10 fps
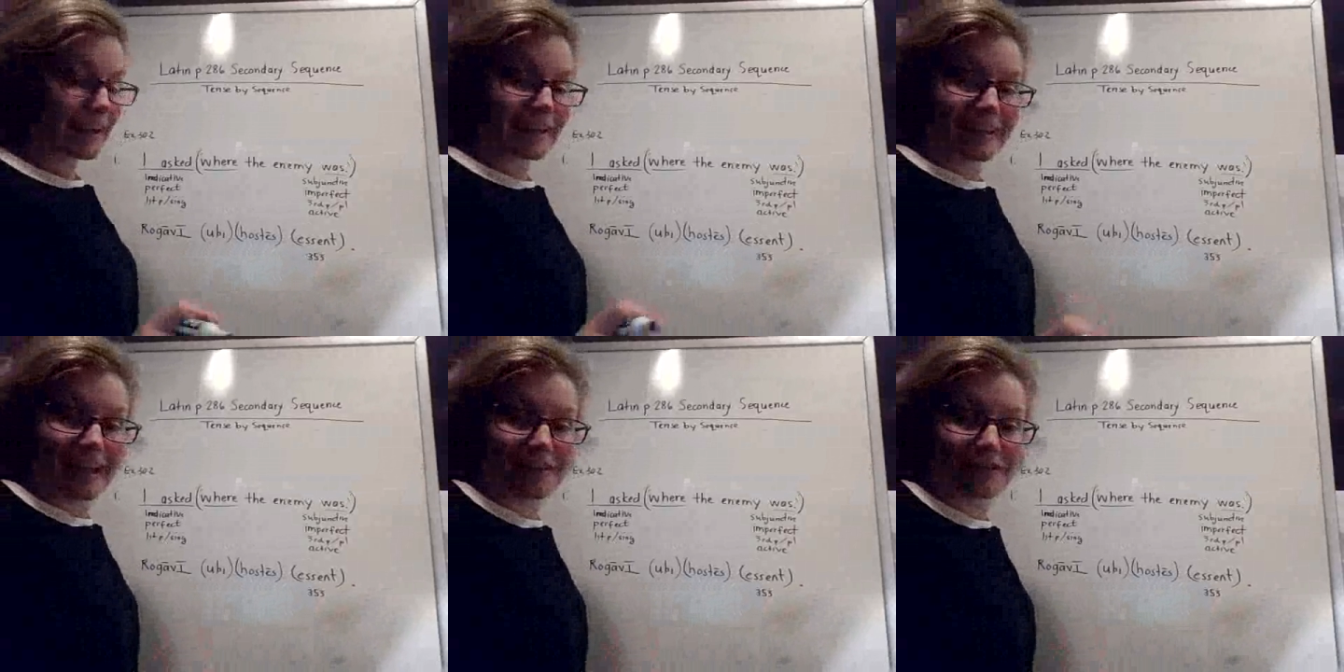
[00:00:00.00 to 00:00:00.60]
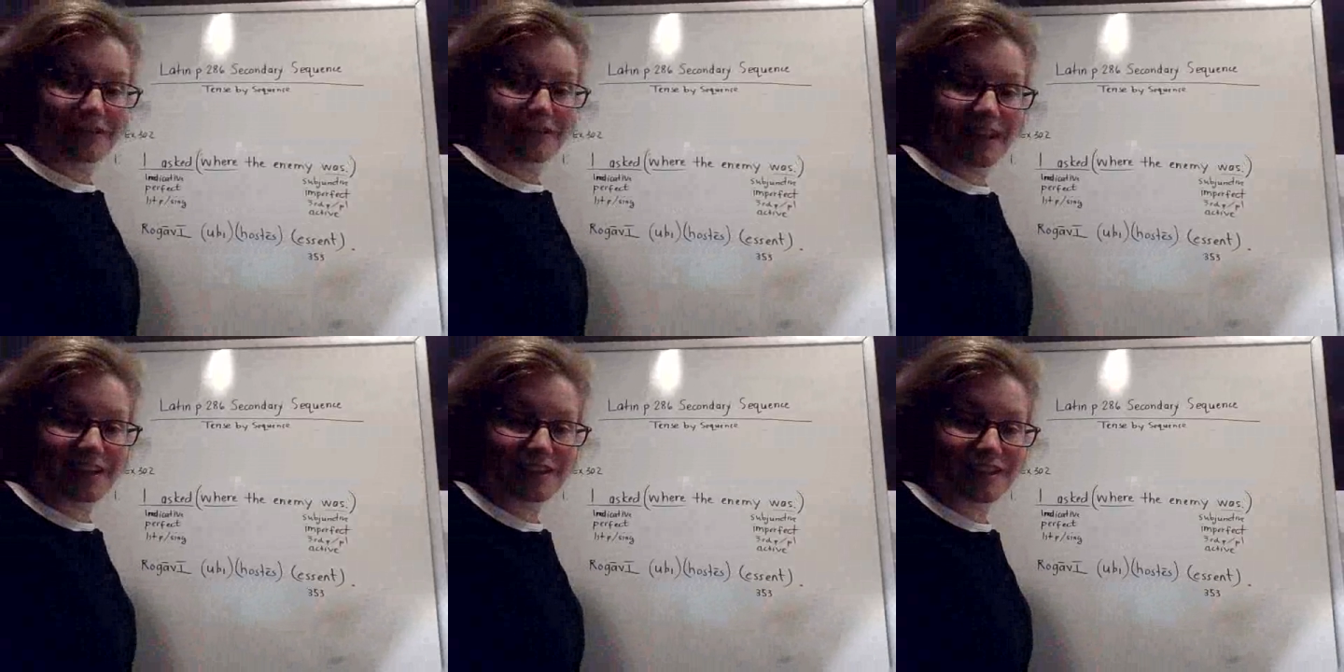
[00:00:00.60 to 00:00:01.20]
right, have fun with
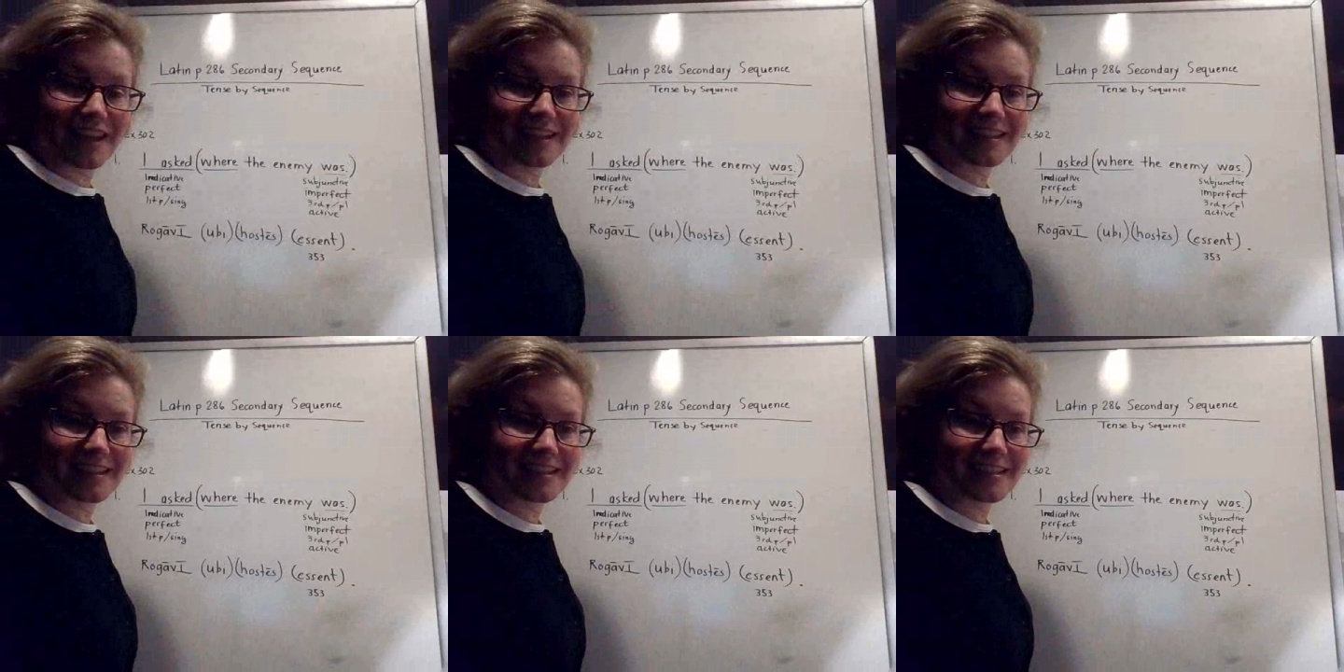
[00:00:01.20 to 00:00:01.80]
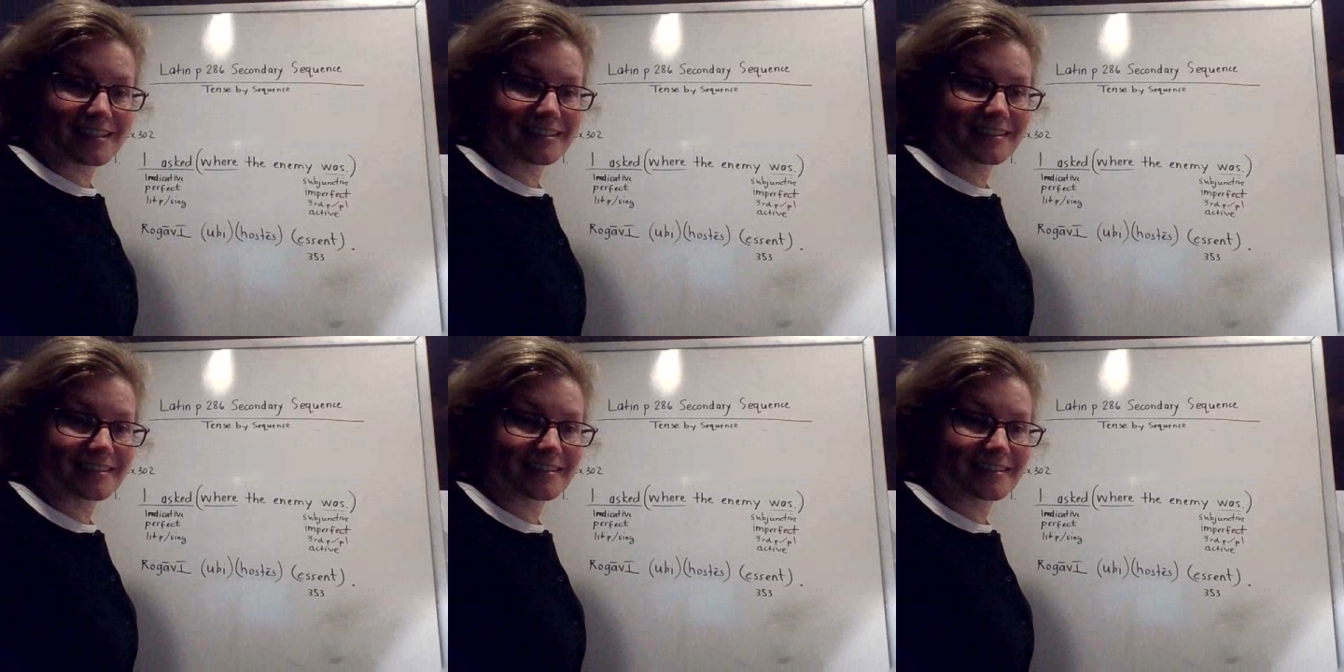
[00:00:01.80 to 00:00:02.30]
the exercises.